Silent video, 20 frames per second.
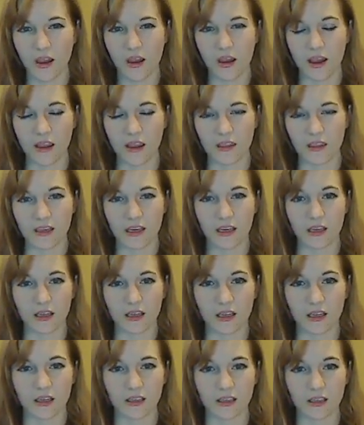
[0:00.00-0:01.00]
I
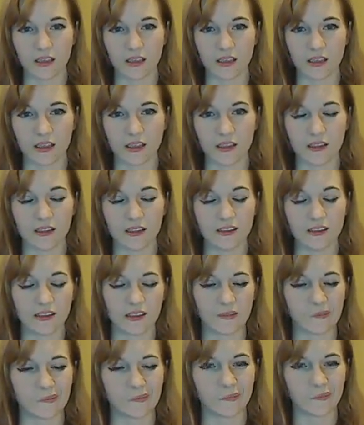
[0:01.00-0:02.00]
think,
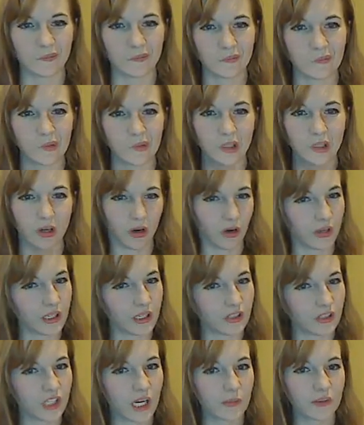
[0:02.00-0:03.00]
is
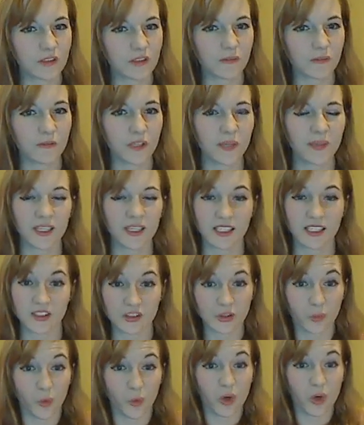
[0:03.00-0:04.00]
hurting Chambers of Fear a bit,
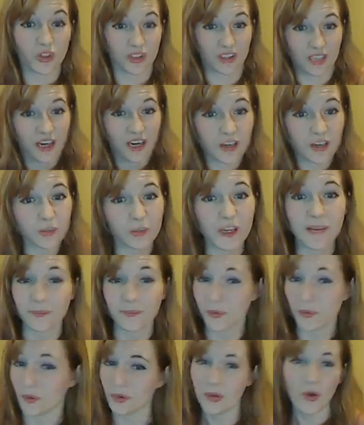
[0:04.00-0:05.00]
because there were scared
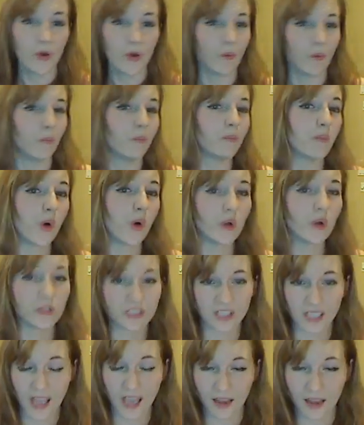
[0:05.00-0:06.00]
people
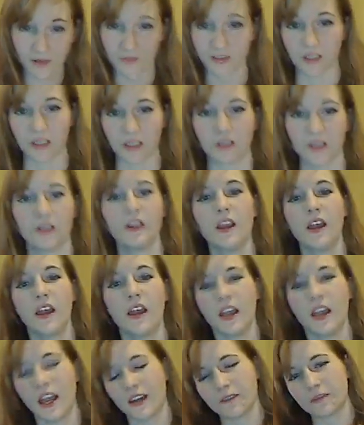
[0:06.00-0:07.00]
bolting out of there.
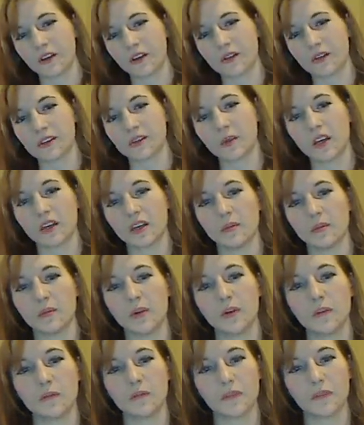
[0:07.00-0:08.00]
And if there was a way to
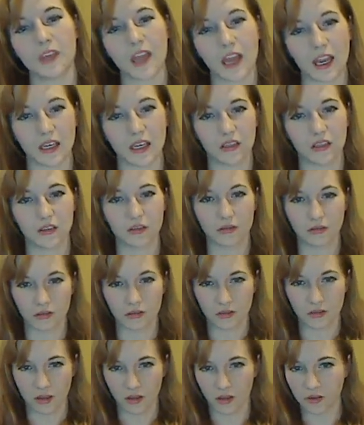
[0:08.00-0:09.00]
move that
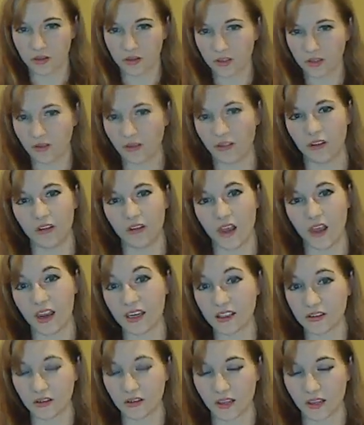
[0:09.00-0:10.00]
closer to the
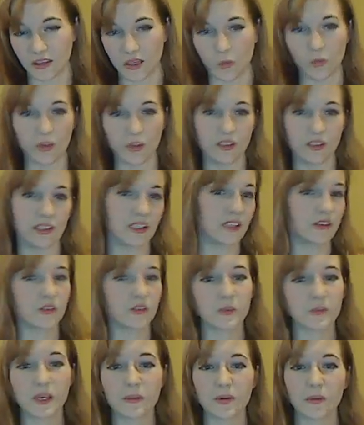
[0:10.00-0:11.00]
line so that they would see
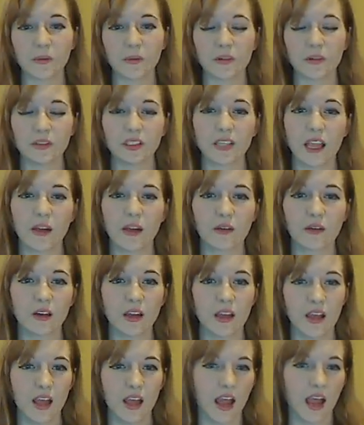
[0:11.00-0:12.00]
those people bolting
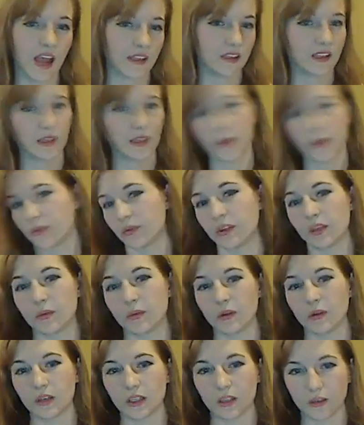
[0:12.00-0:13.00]
out, I think that would
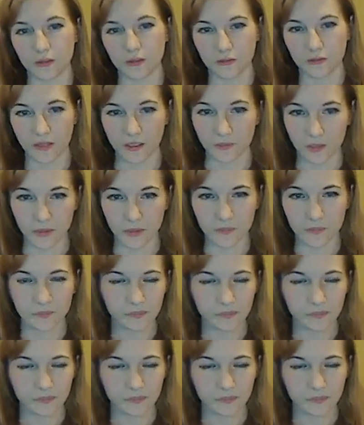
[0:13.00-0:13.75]
really work in their favor.